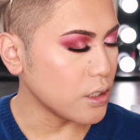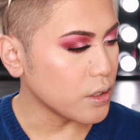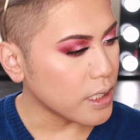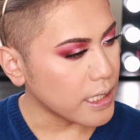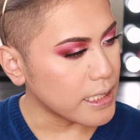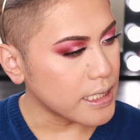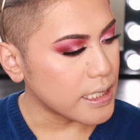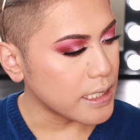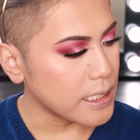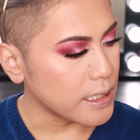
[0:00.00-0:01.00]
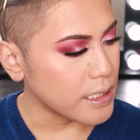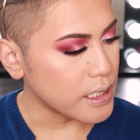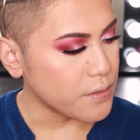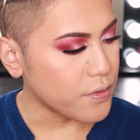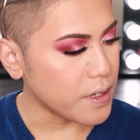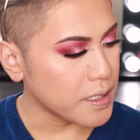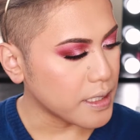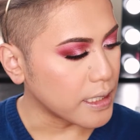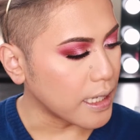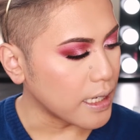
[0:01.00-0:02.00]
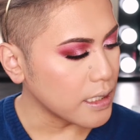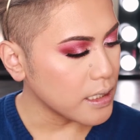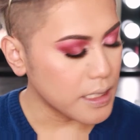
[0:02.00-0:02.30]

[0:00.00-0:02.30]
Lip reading: Not that I can see, at least at first glance.